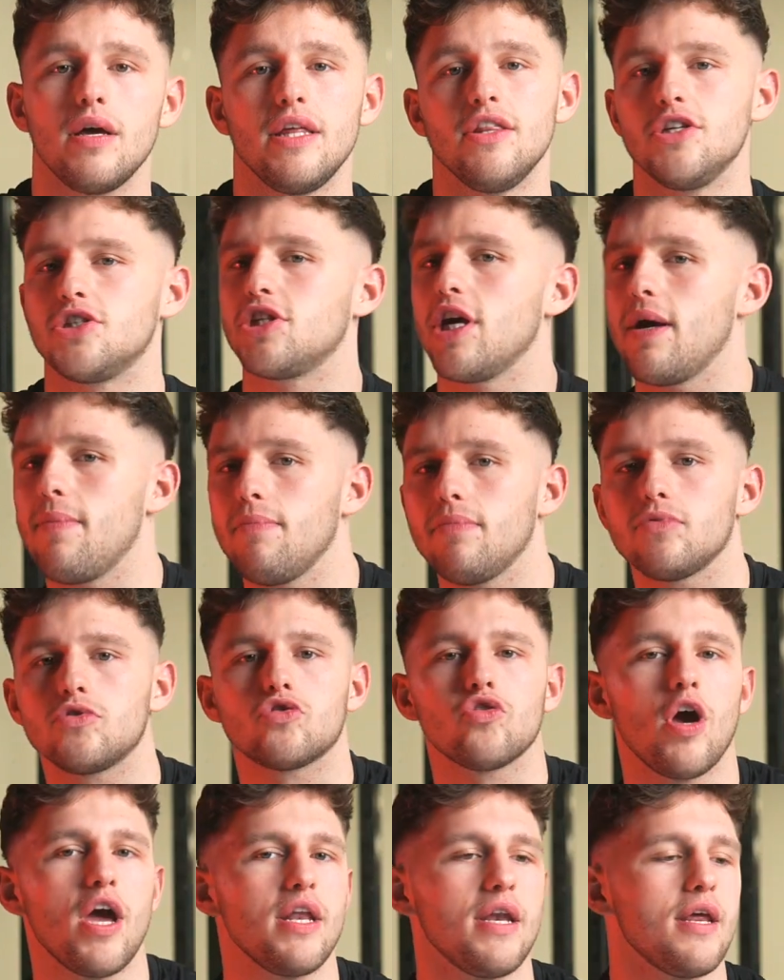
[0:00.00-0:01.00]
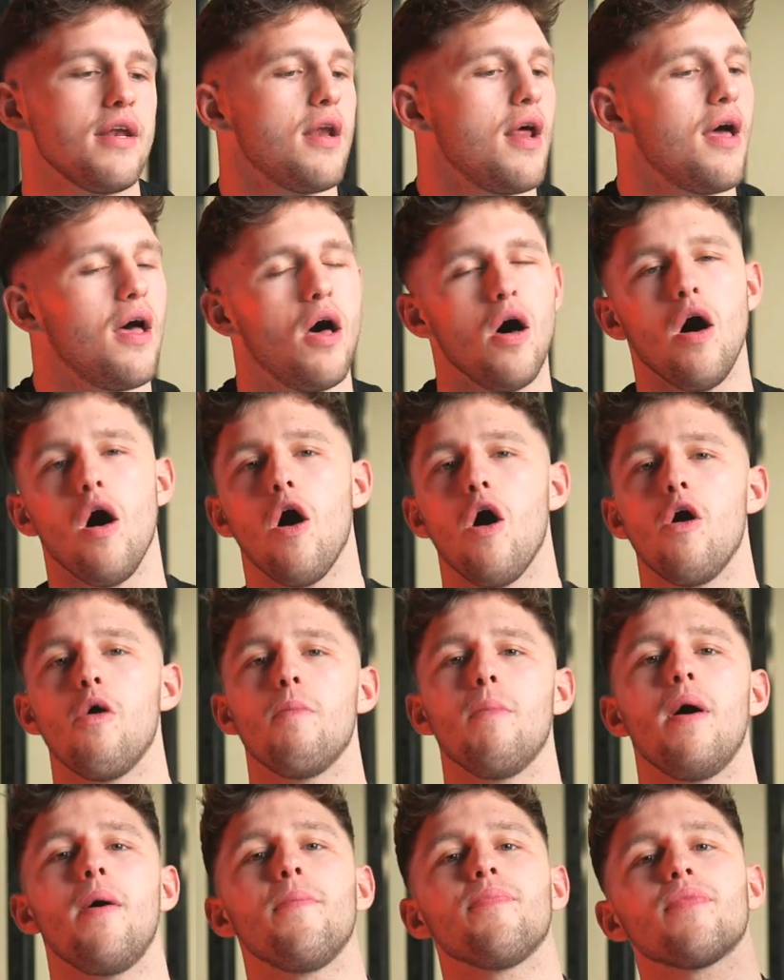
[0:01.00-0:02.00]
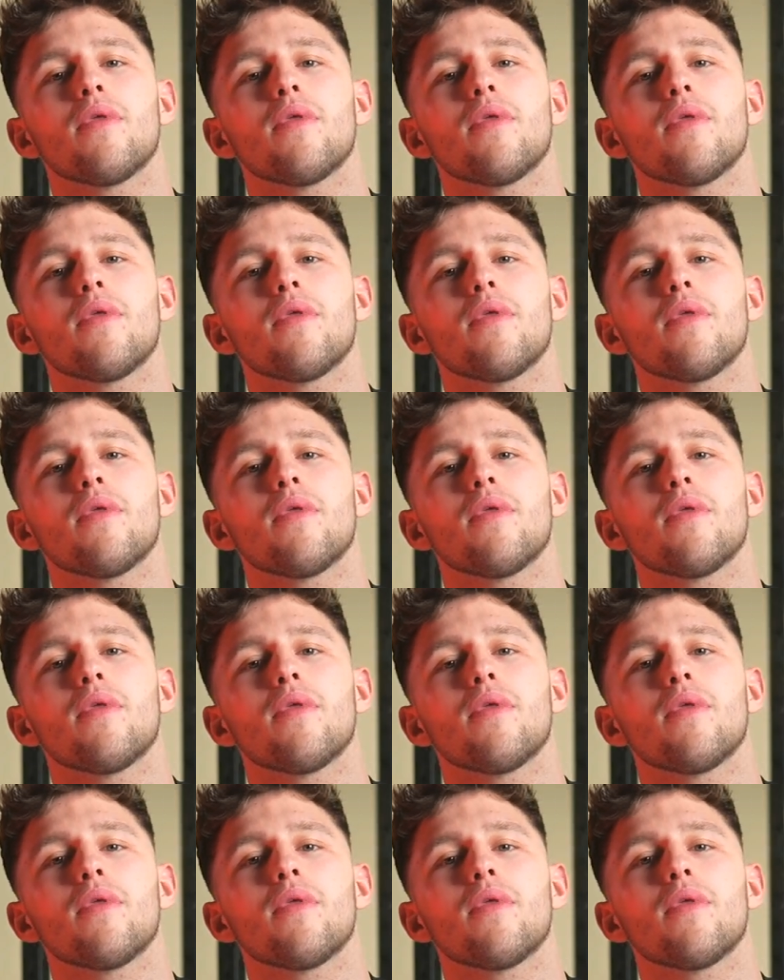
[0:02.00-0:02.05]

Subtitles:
in the gym, training, at home.